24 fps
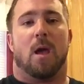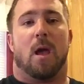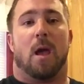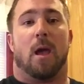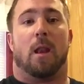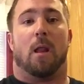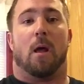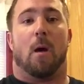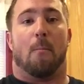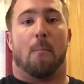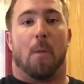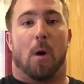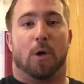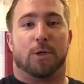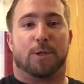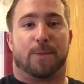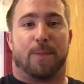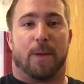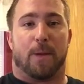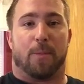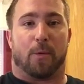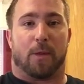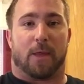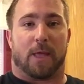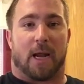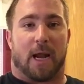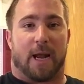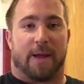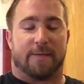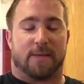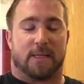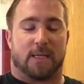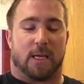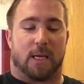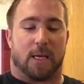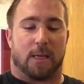And most people that
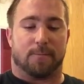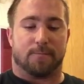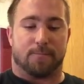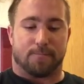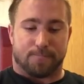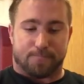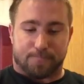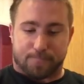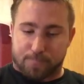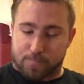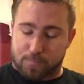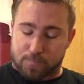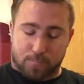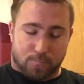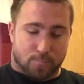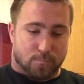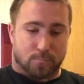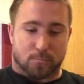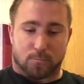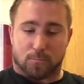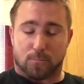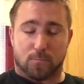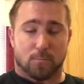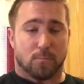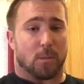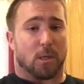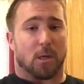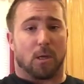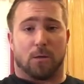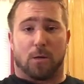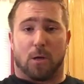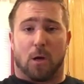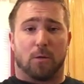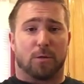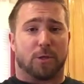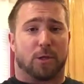I've seen
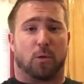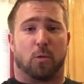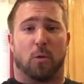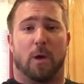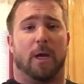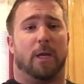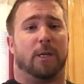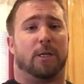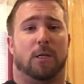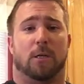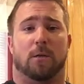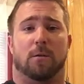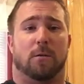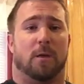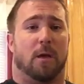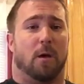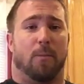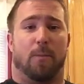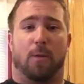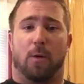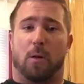don't switch. They'll